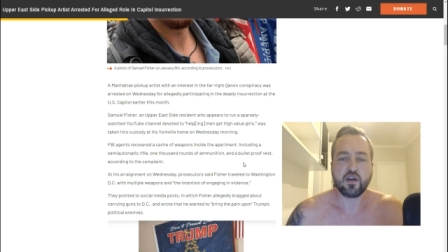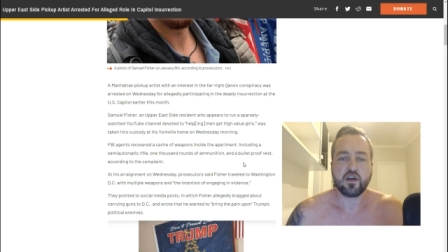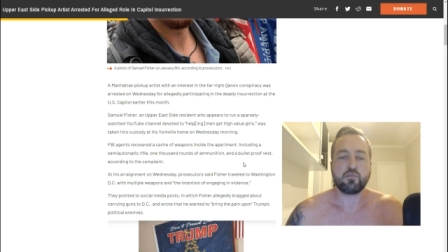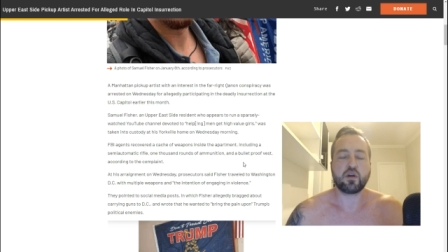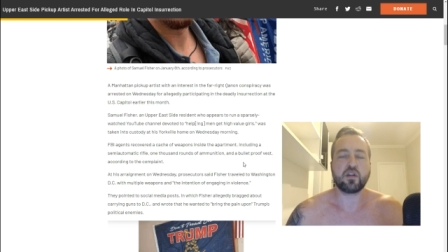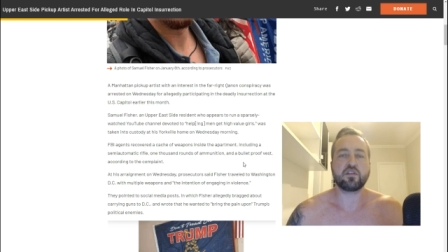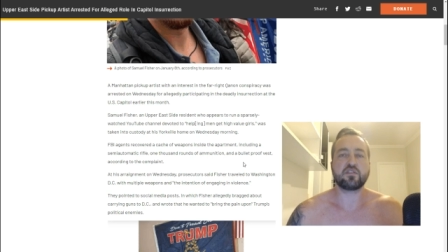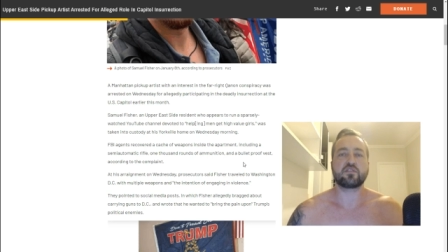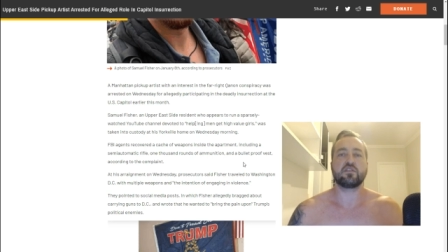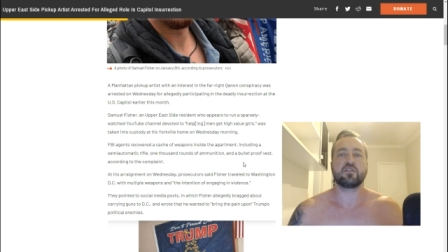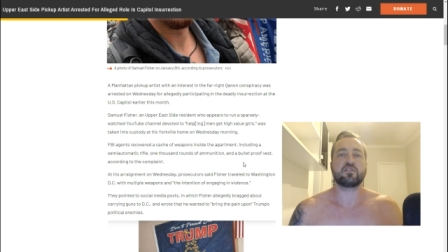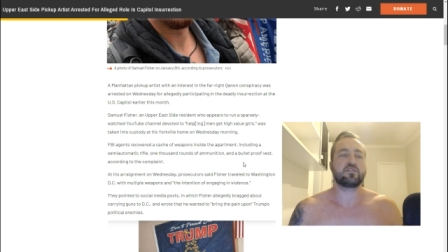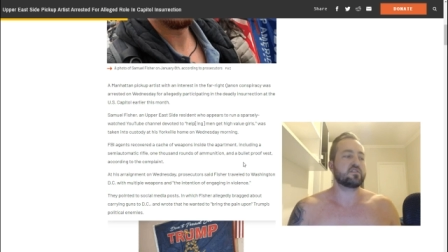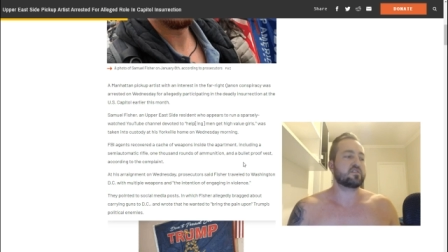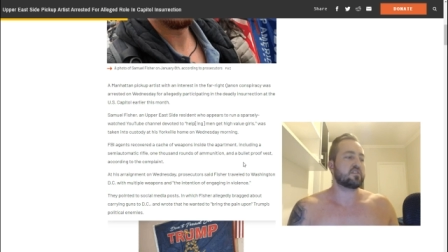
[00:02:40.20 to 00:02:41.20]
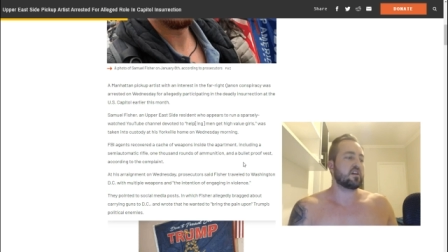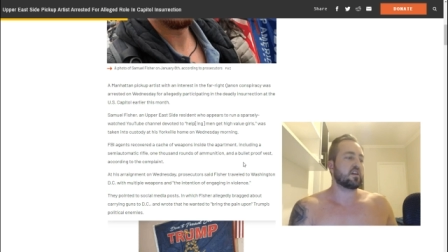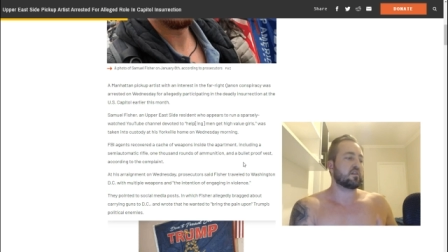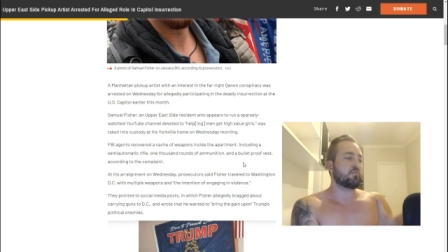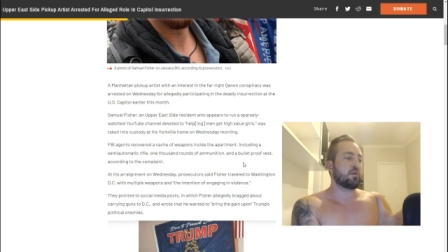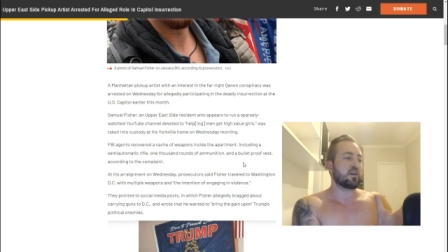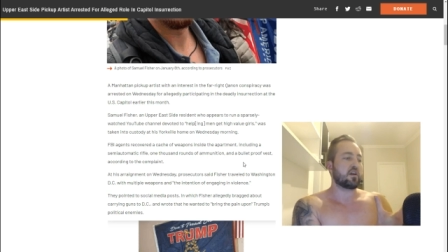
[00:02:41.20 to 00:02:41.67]
but it's it's just
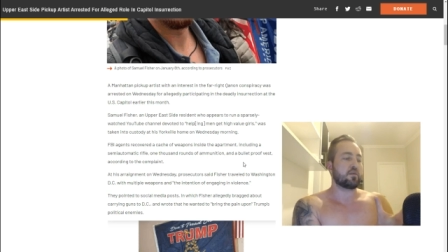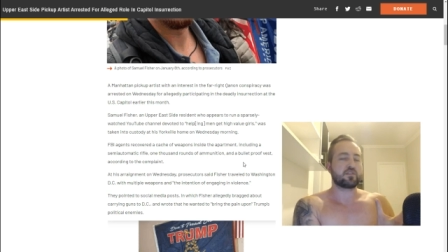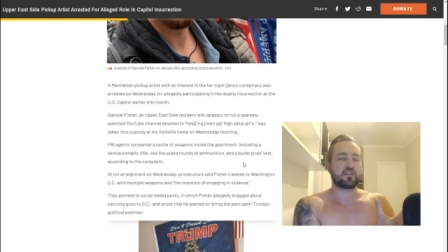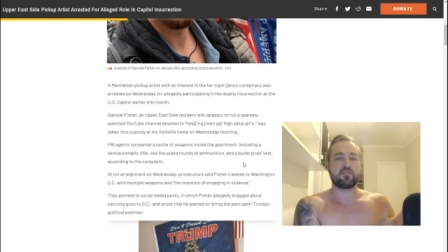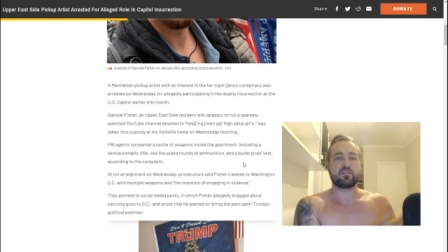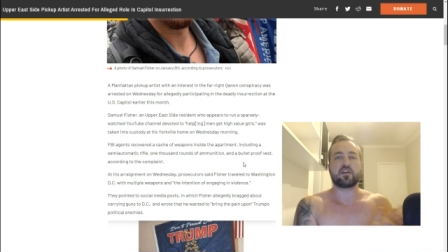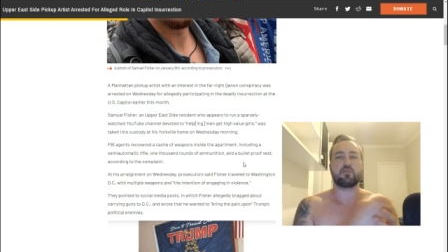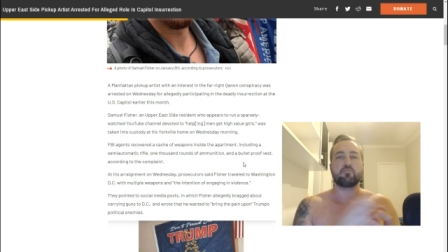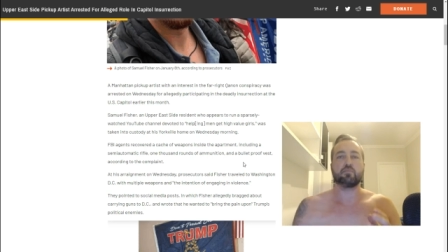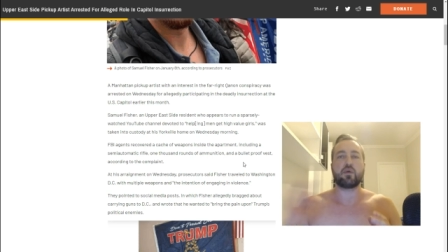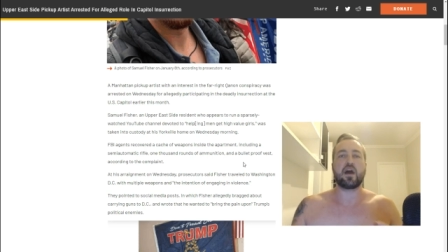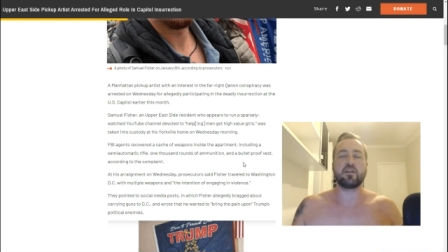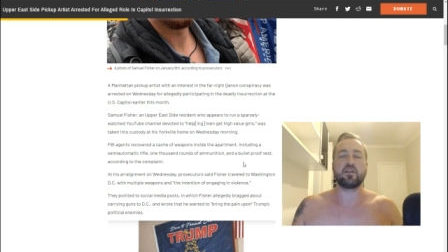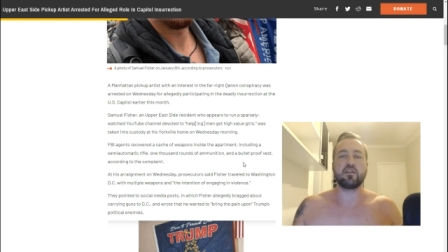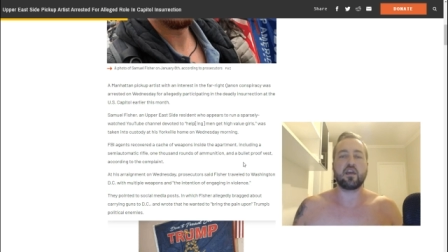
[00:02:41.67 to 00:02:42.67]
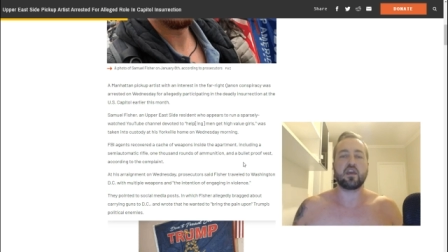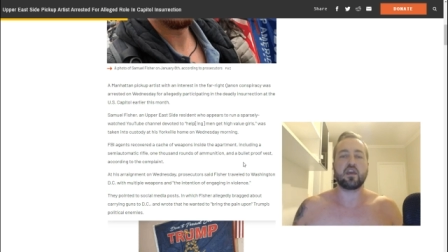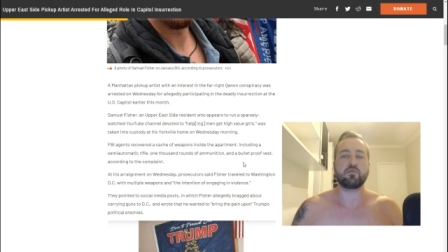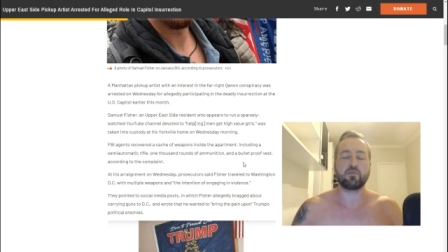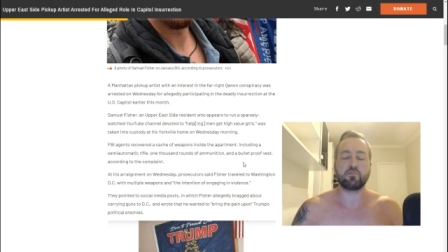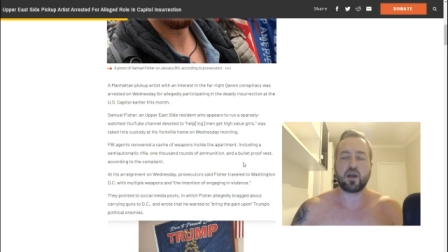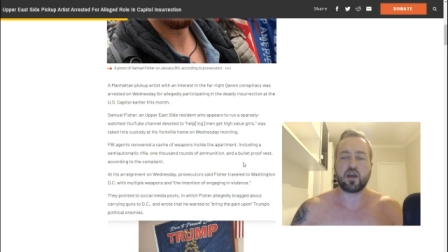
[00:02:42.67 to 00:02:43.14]
like pickups given like a bad name
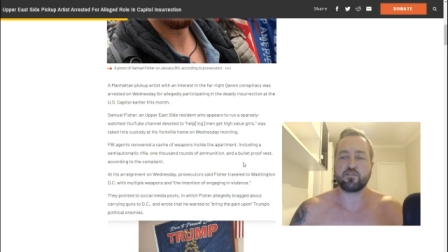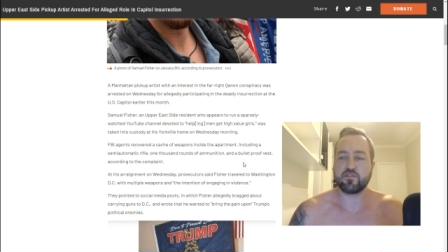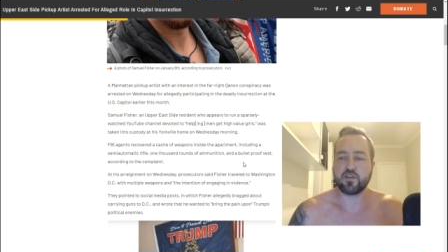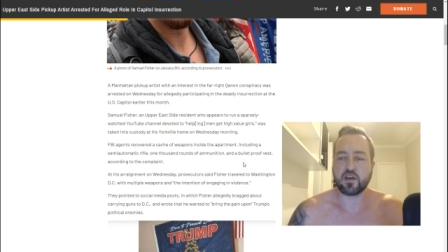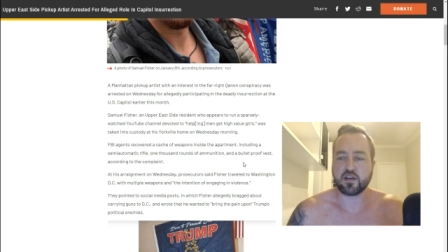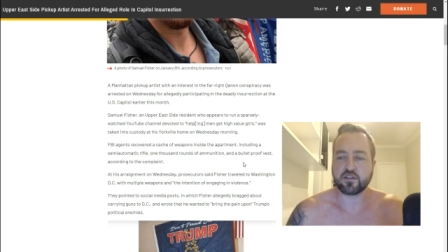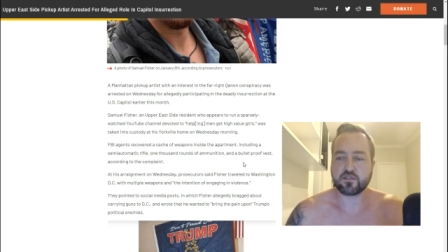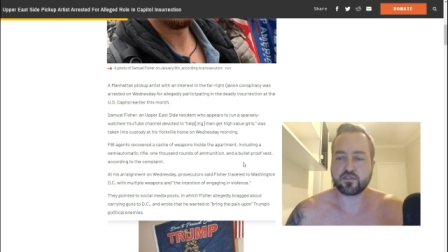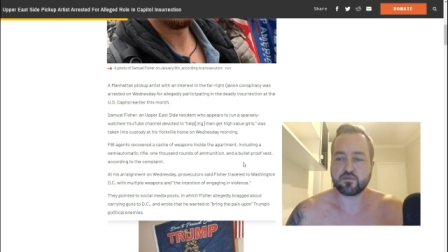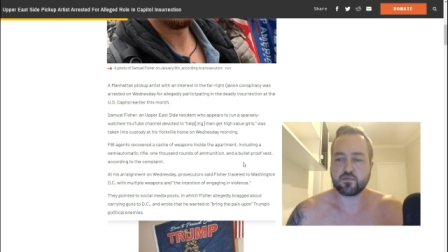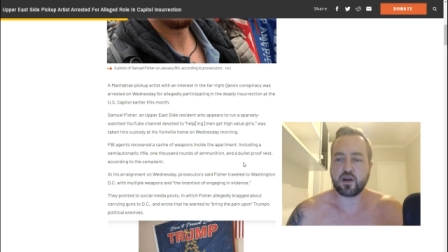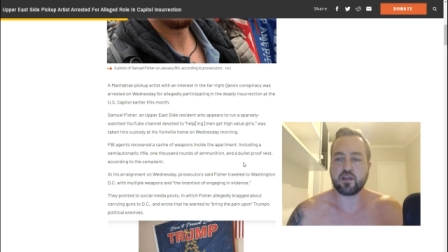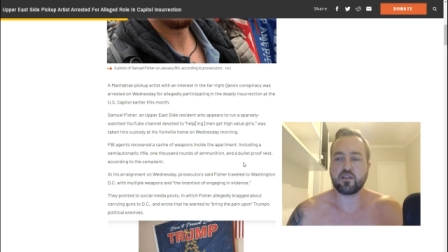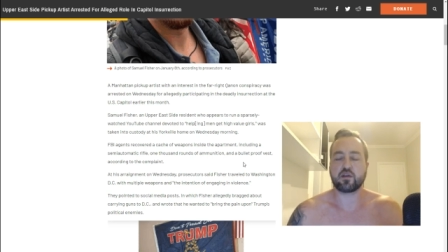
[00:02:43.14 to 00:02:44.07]
and a bad face, right?